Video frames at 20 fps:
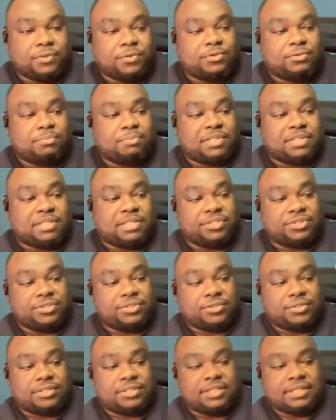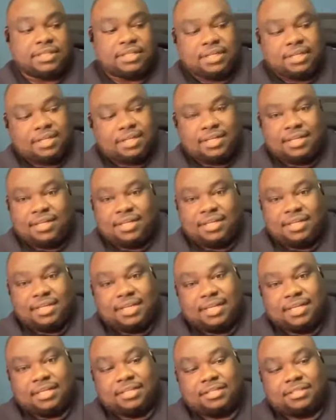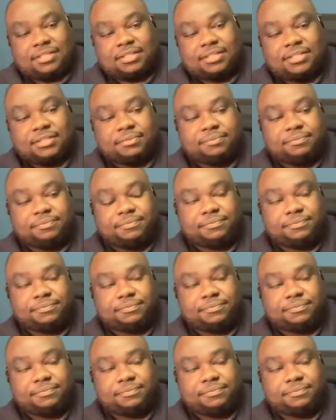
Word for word: Road to Perdition mm. and